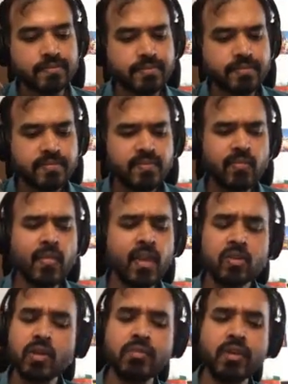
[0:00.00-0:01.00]
Whenever I
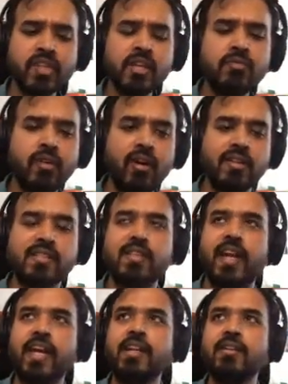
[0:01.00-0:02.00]
want to show true,
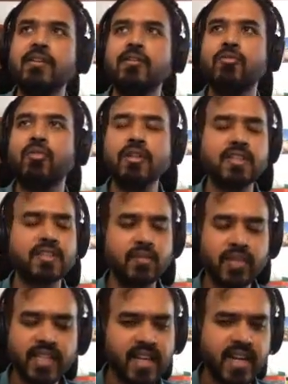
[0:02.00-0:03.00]
it just holds
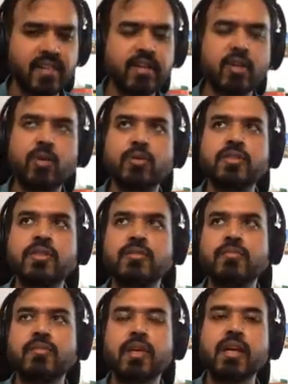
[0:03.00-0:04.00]
by fiat.
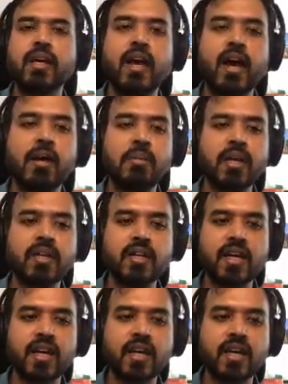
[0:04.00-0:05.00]
So how is that
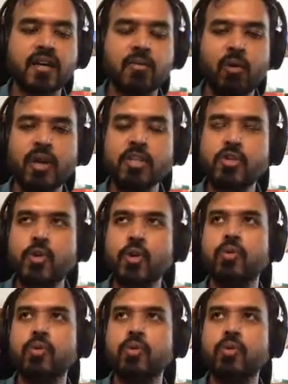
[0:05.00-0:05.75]
represented?